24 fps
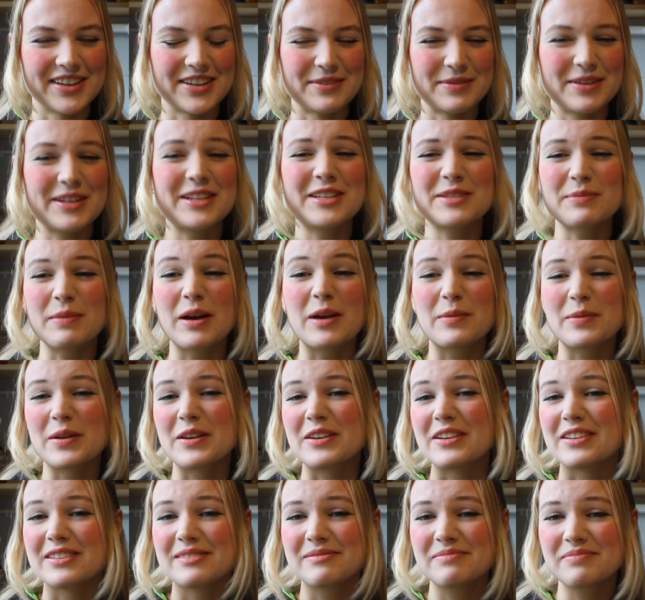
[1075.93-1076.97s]
It is my
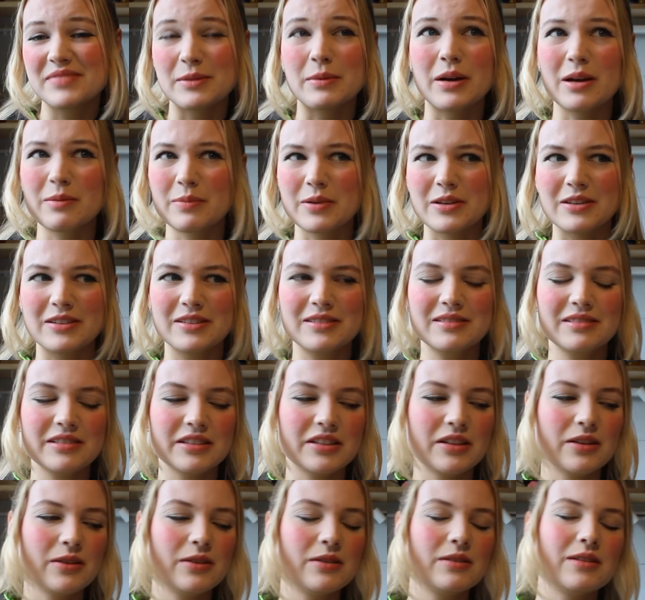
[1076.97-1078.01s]
opinion. In my opinion, you
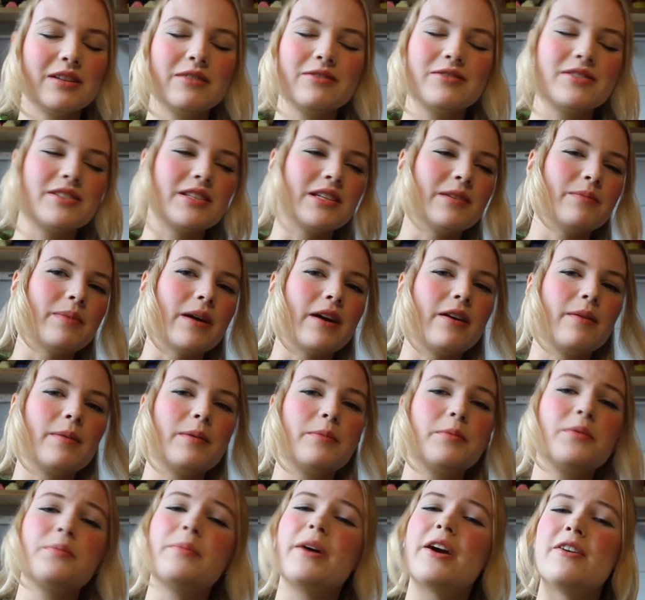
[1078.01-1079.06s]
know, obviously
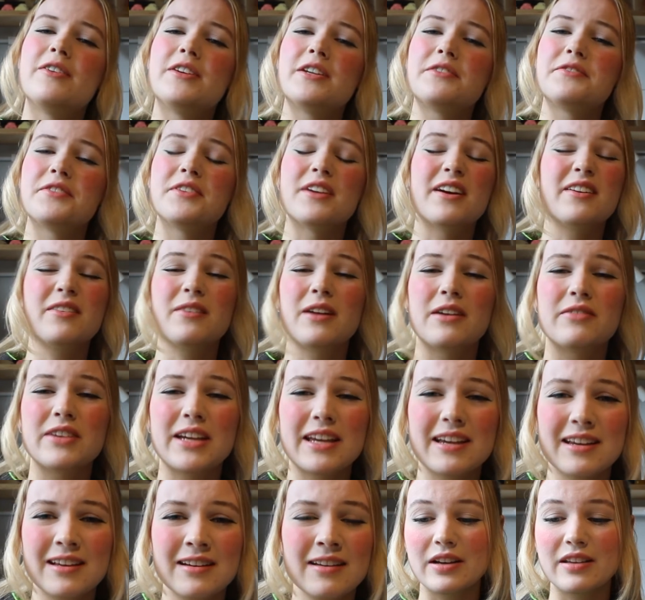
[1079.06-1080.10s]
people parent different. I don't have a
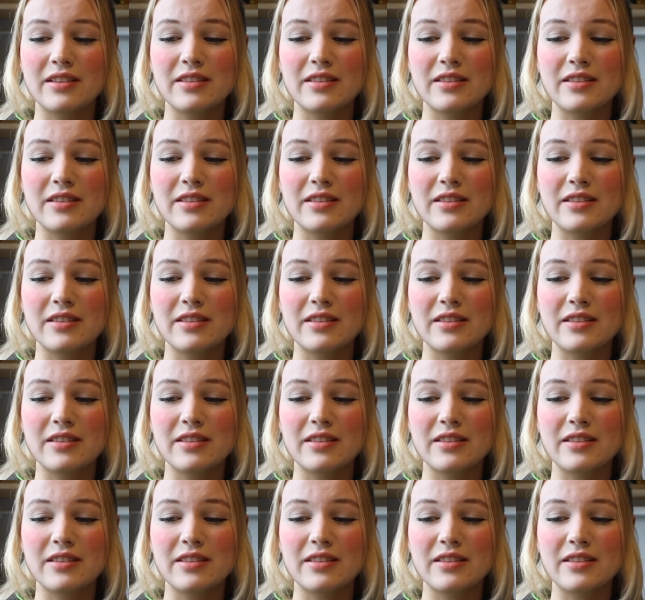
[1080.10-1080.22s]
kid. I